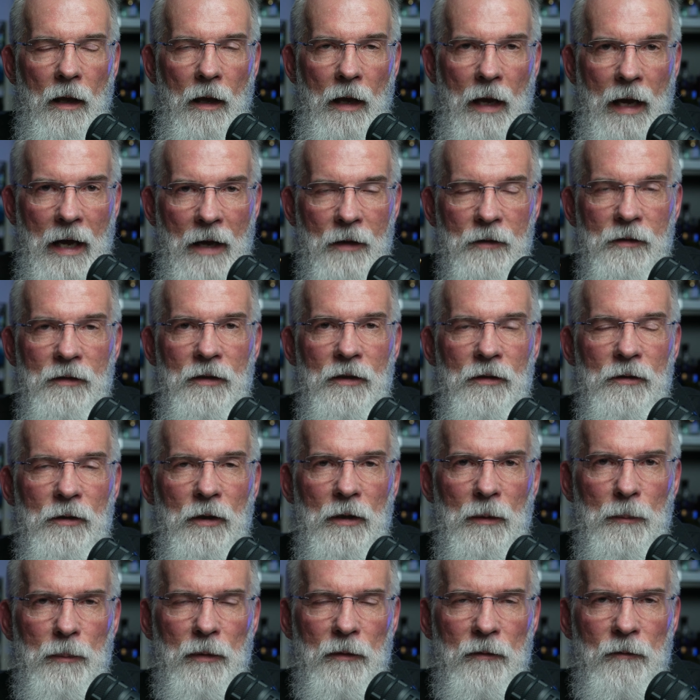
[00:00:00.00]
How's this
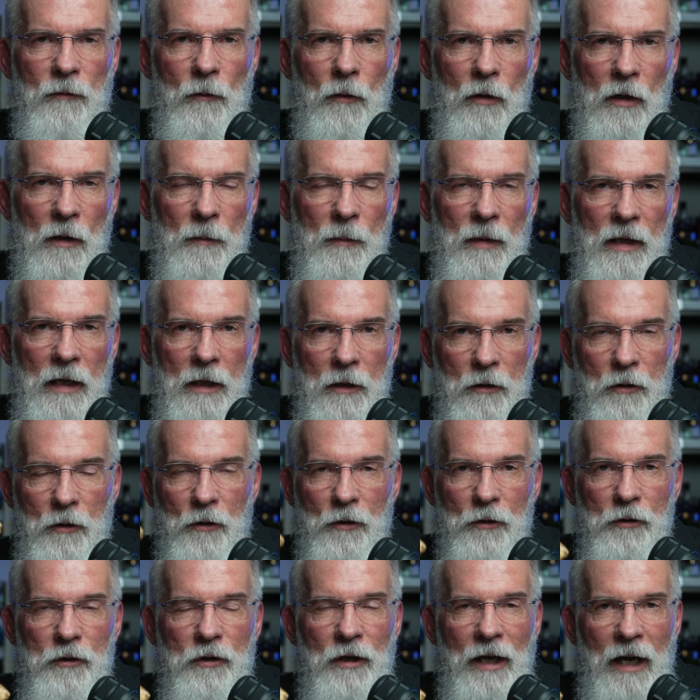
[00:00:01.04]
going to perform in
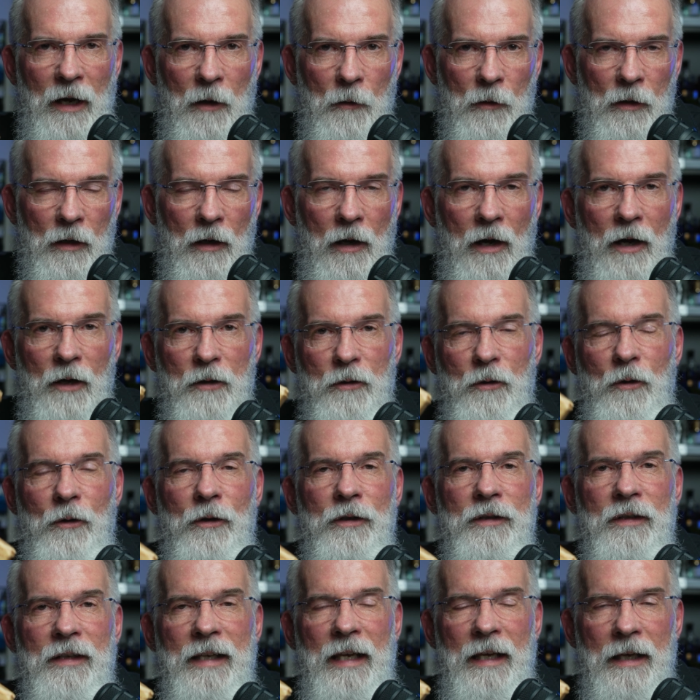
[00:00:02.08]
your shower, on your
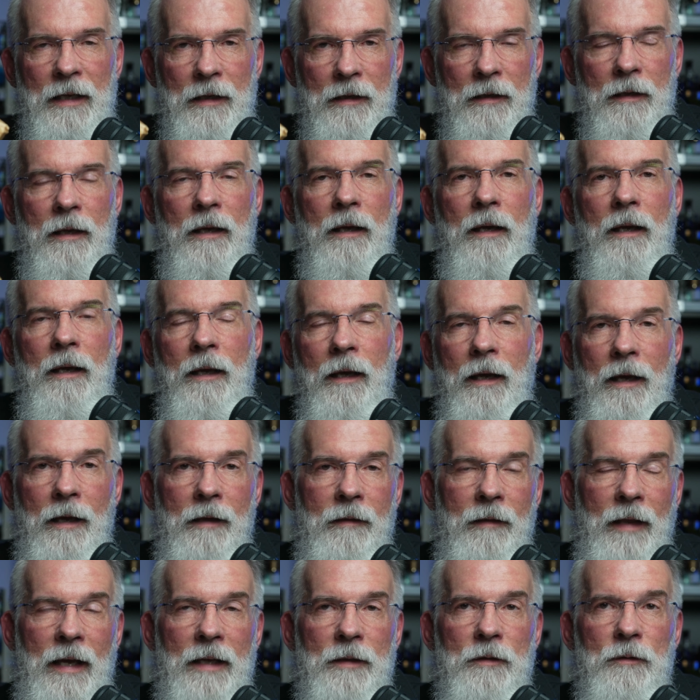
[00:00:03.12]
skin?
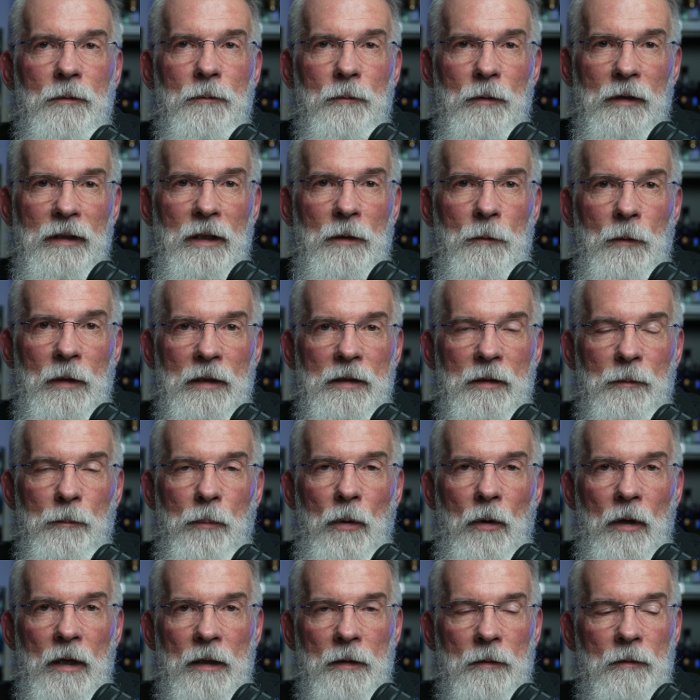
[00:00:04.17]
And that's really what's
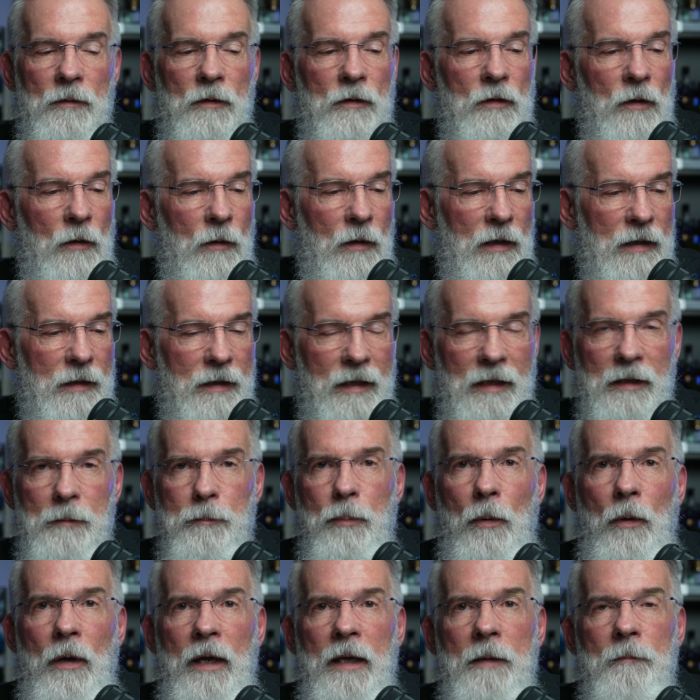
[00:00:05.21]
important. So at this
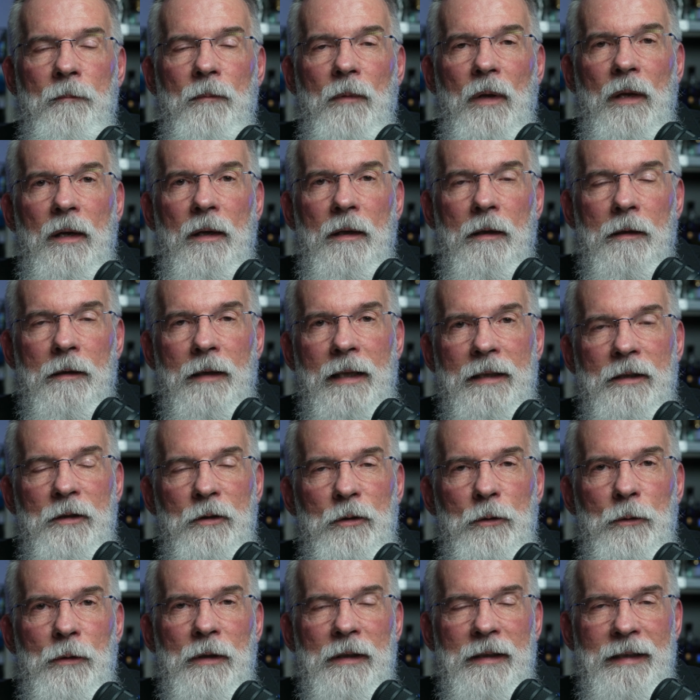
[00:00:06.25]
point, let's
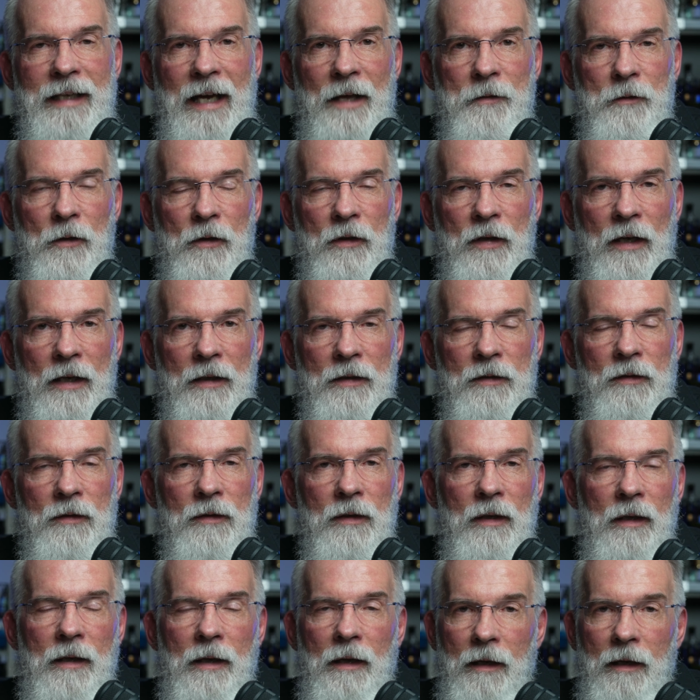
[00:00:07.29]
do a lather test.
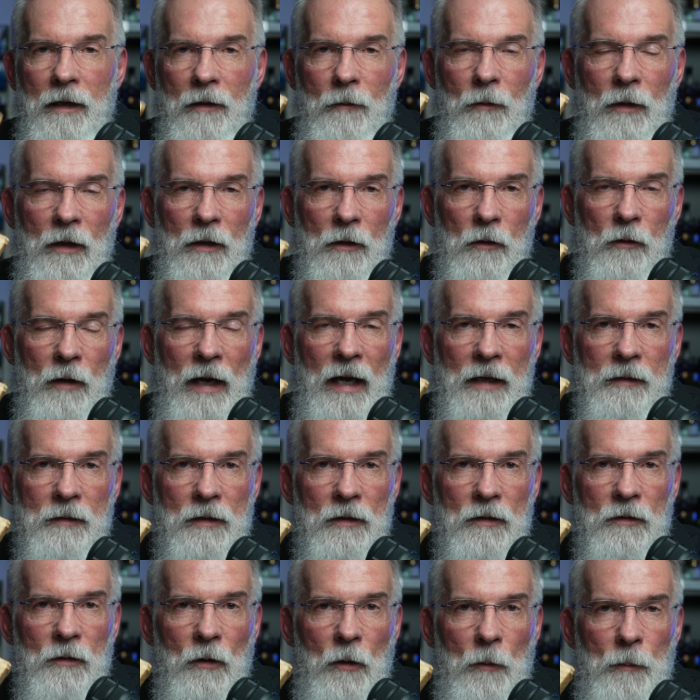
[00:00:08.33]
We'll crack
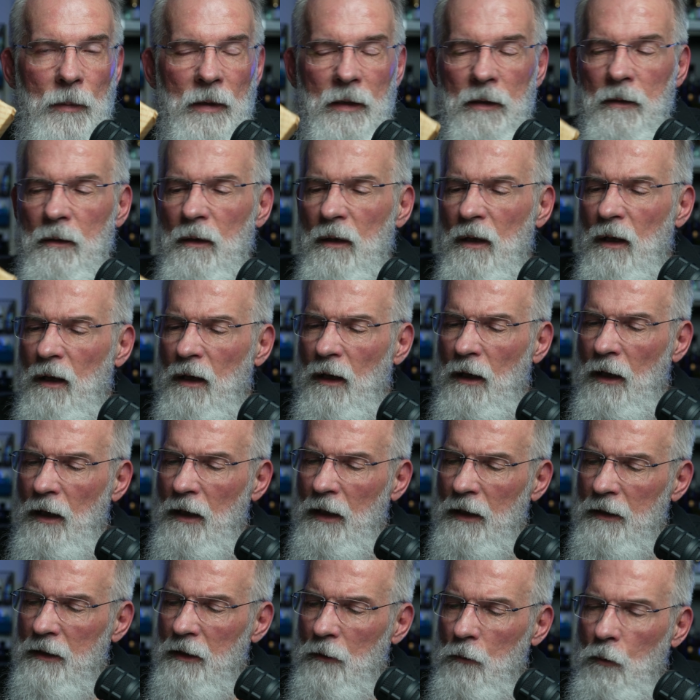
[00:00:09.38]
this open.
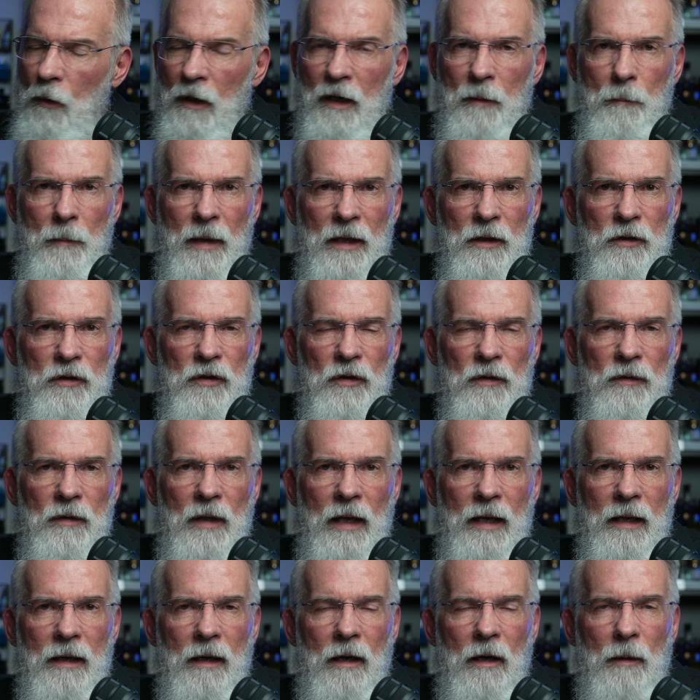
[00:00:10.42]
And I did want to mention
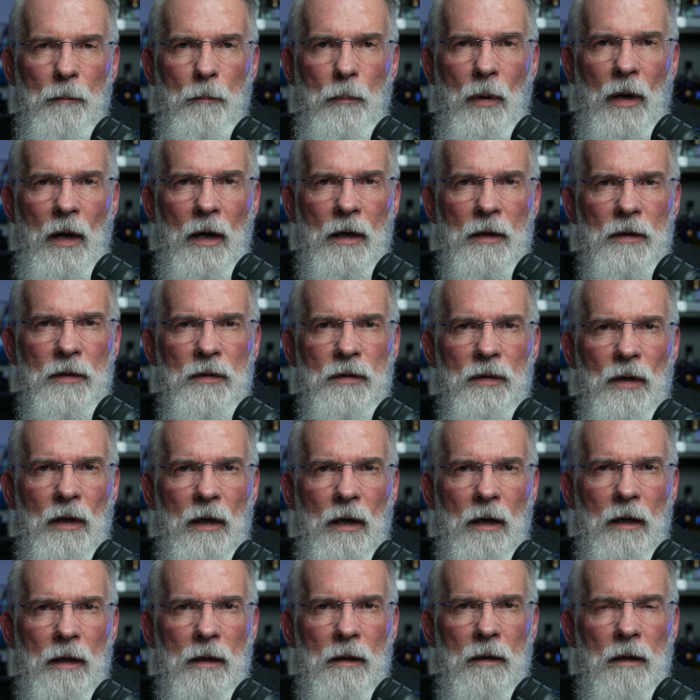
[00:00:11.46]
that our bars
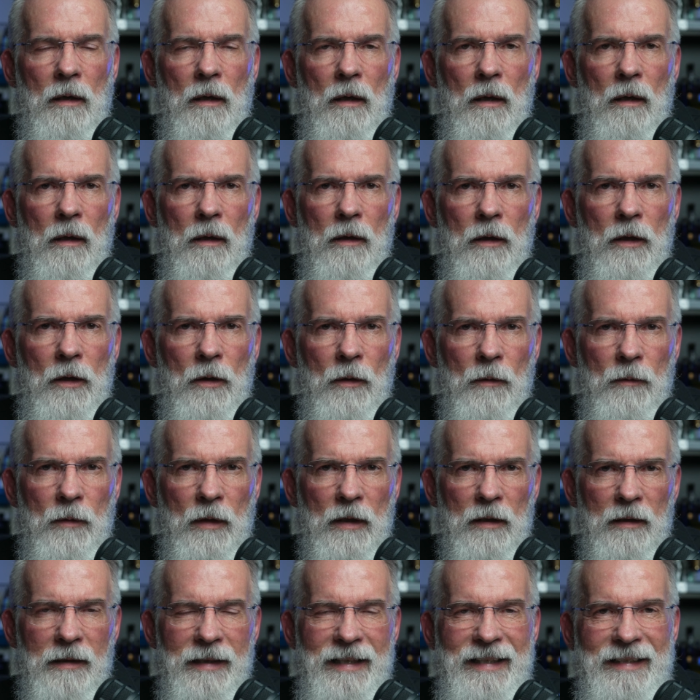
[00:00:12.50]
are,
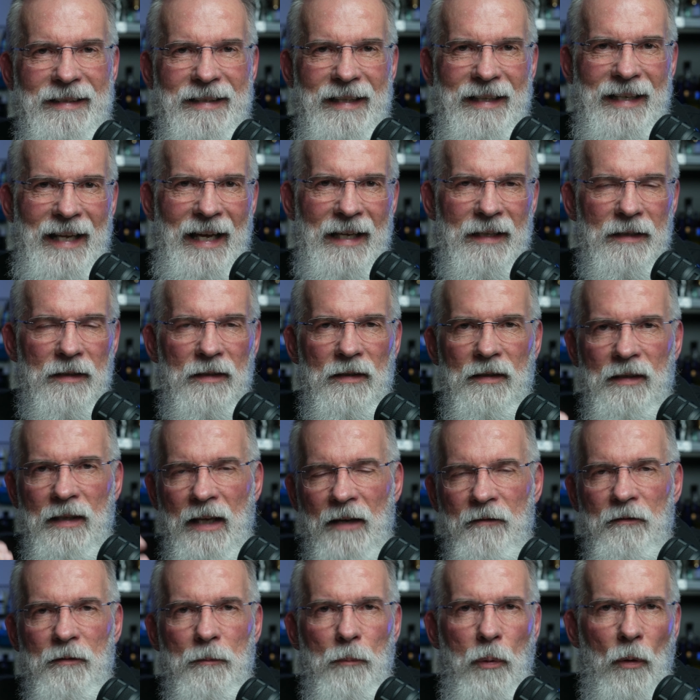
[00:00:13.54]
they're listed at
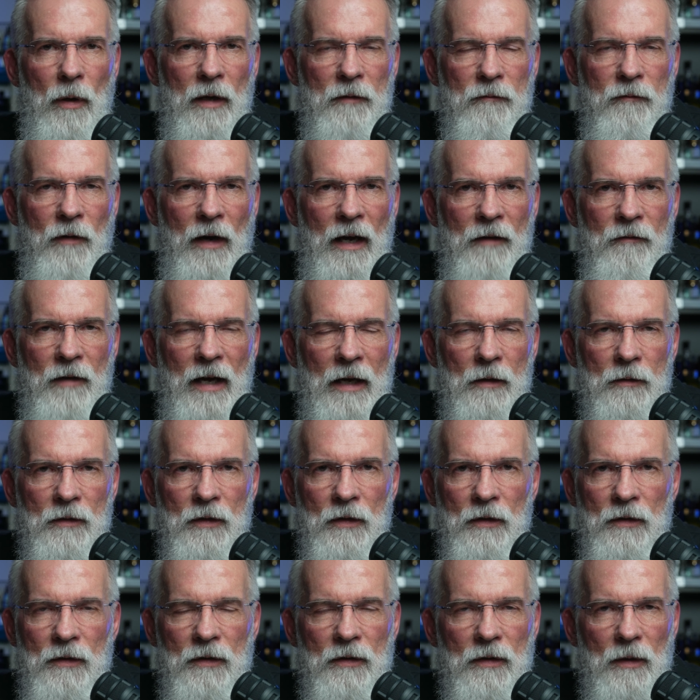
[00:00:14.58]
7.5
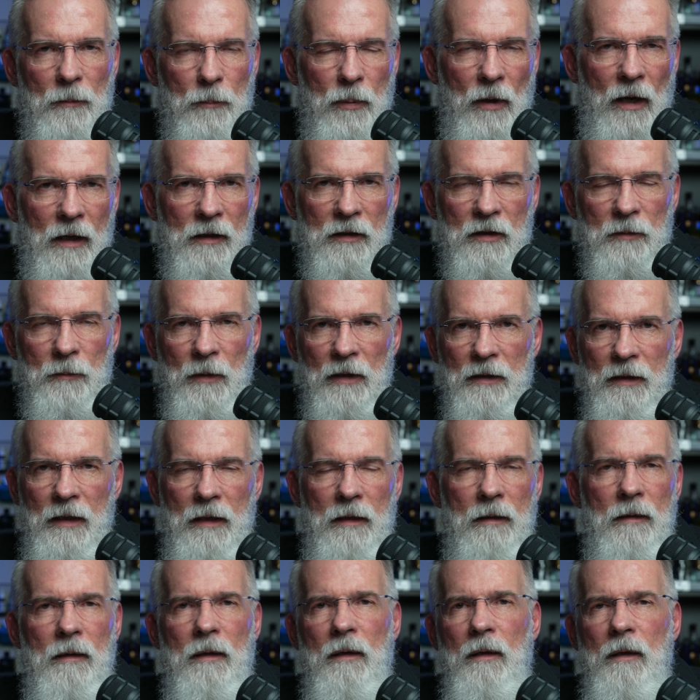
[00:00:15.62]
ounces
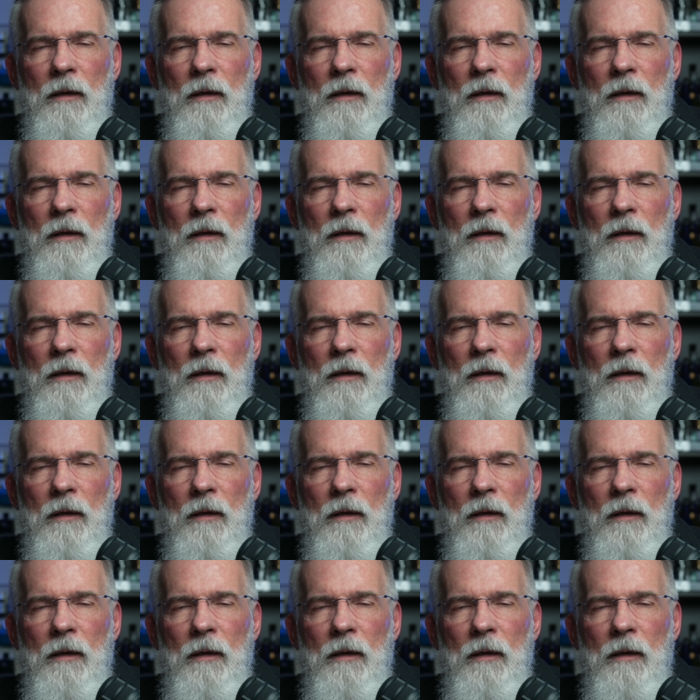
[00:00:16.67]
approximately.